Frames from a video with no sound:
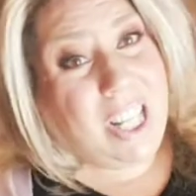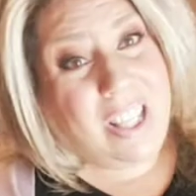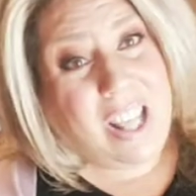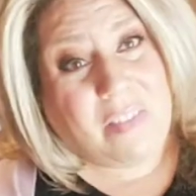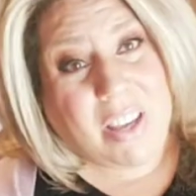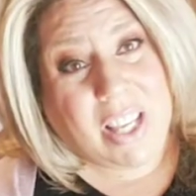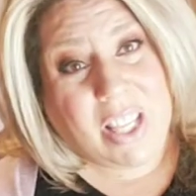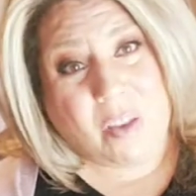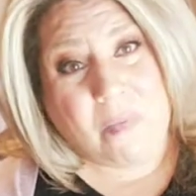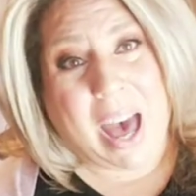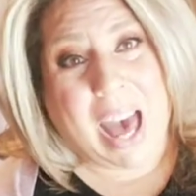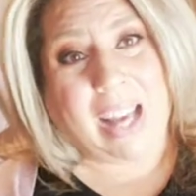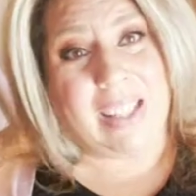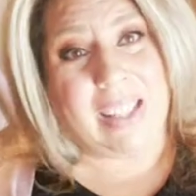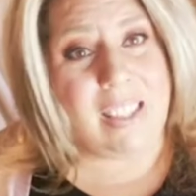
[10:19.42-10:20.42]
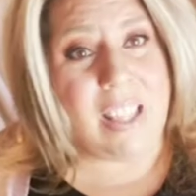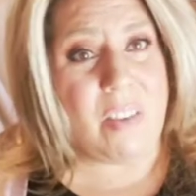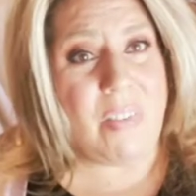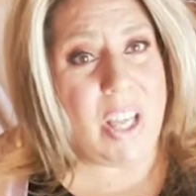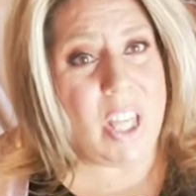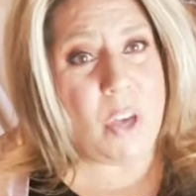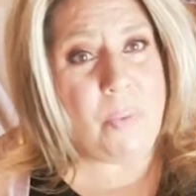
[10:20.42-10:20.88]
loving the box,
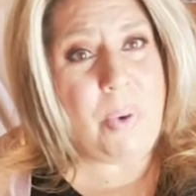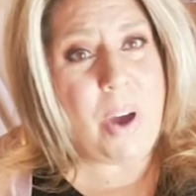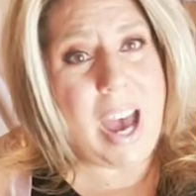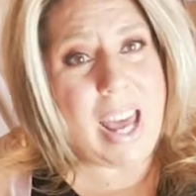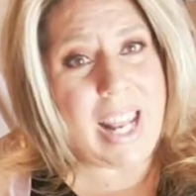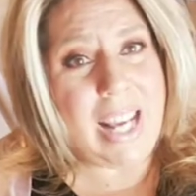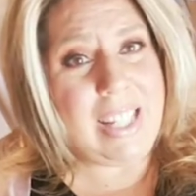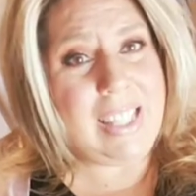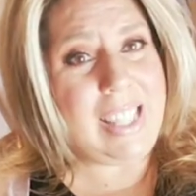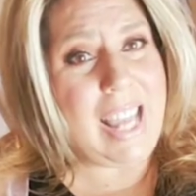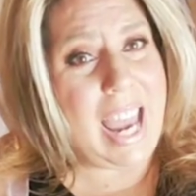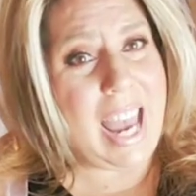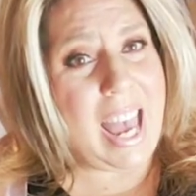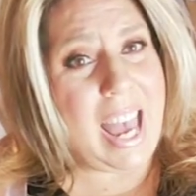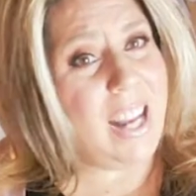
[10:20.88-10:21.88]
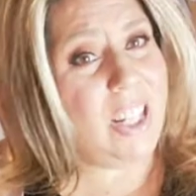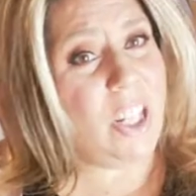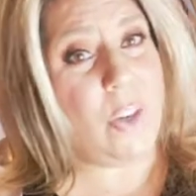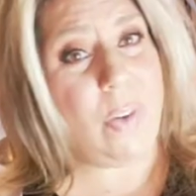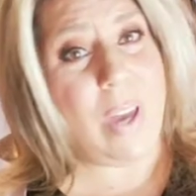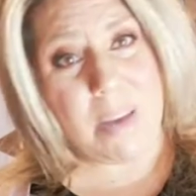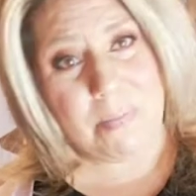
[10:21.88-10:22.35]
loving the products, and
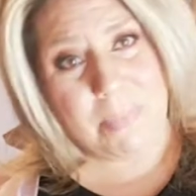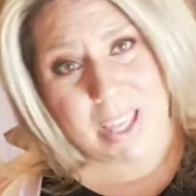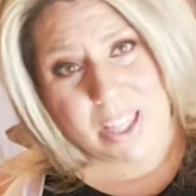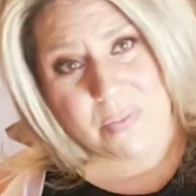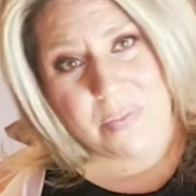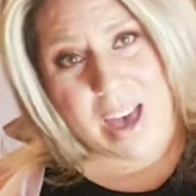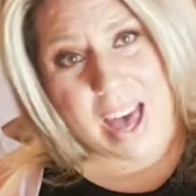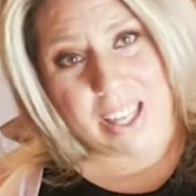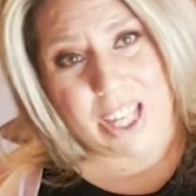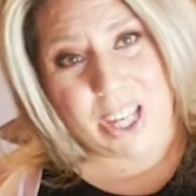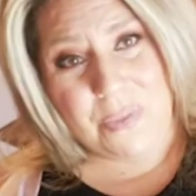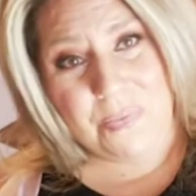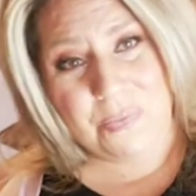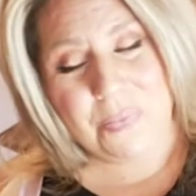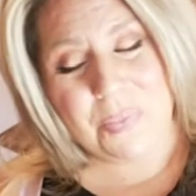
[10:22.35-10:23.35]
you can't beat the value.